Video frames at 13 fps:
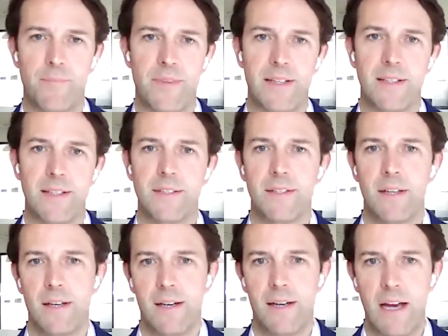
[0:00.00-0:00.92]
And
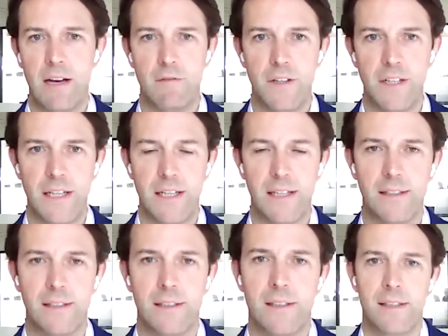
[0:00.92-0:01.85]

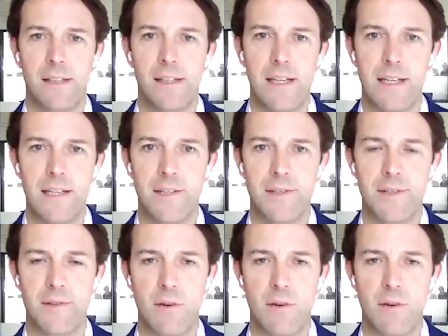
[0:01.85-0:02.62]
NVIDIA is